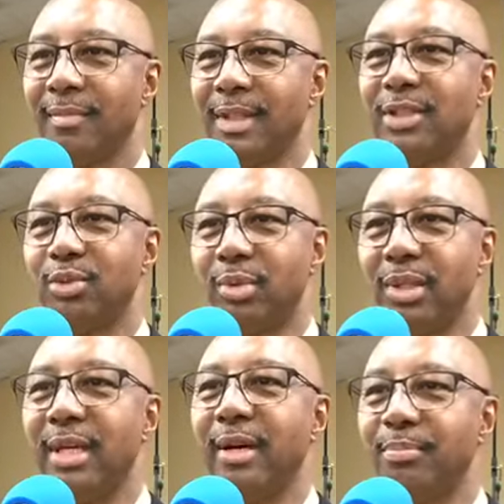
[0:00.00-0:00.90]
This has
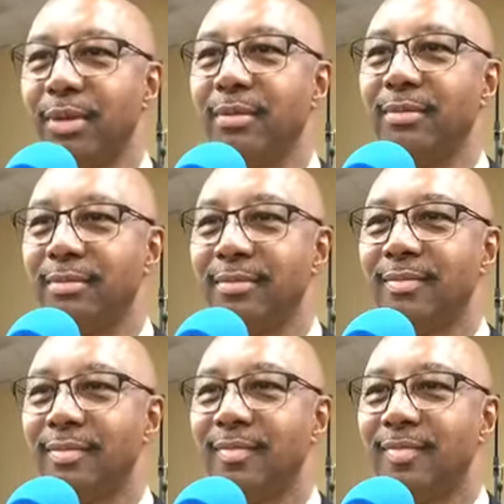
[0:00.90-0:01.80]
really helped you. Yes,
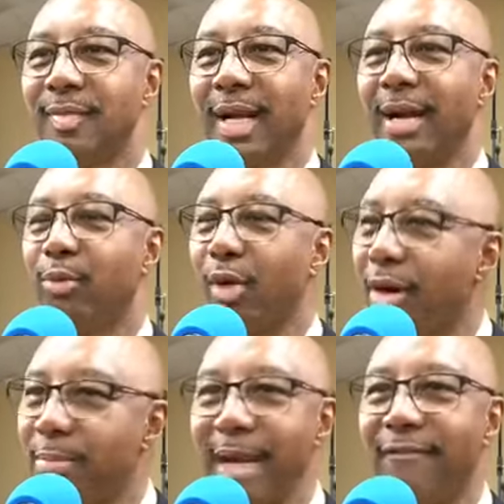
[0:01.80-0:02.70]
I
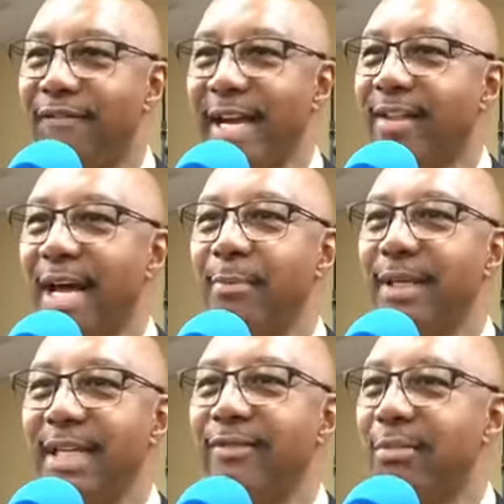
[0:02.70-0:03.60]
walk by faith. I'm
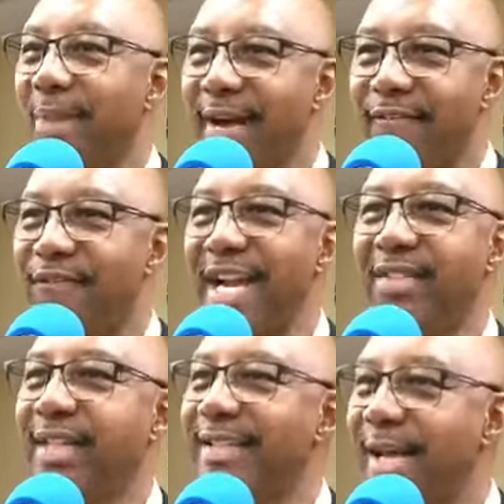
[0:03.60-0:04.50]
believing by
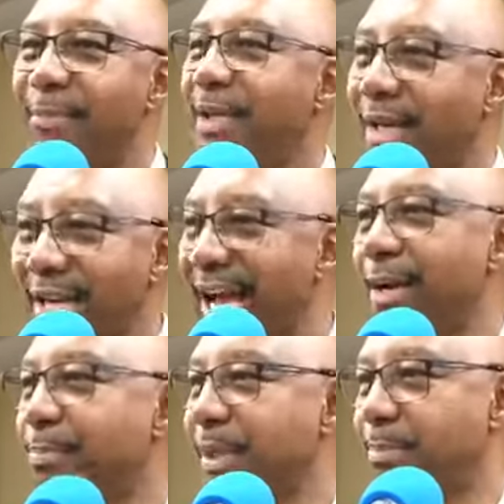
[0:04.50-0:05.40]
faith is helping a
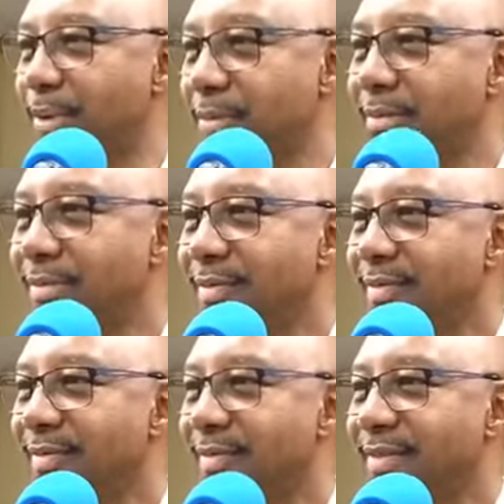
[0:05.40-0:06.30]
lot of people.
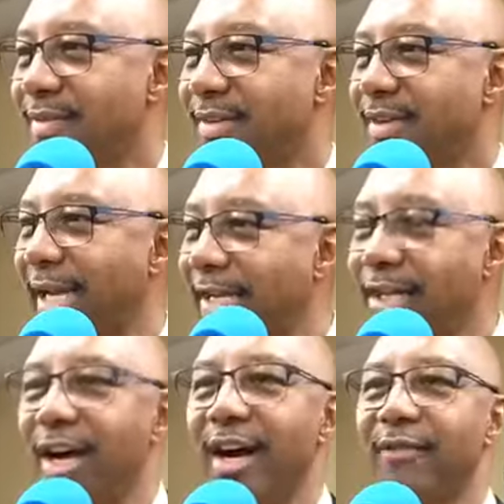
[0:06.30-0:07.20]
Thank
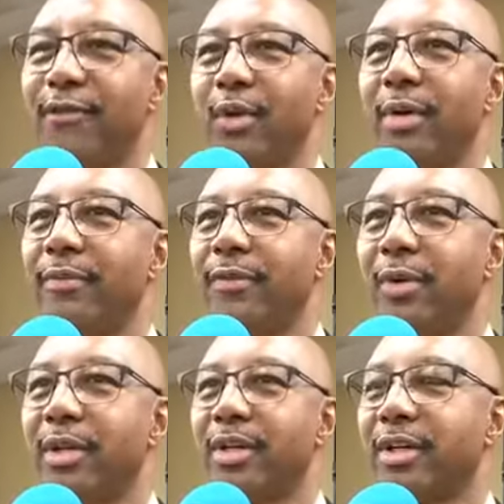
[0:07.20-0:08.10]
God for,
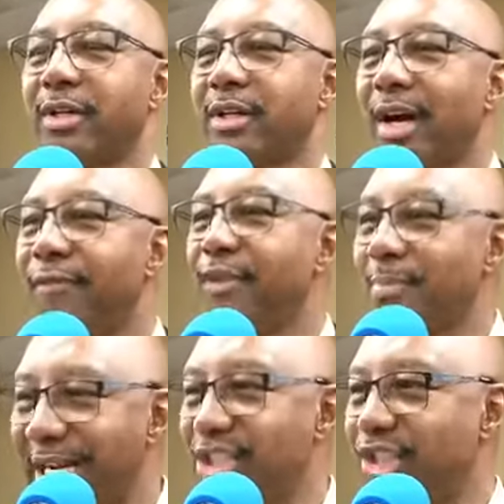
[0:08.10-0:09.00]
for the
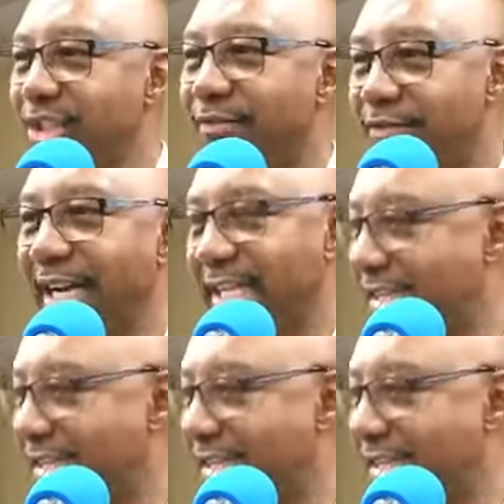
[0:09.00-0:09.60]
confirmation of faith.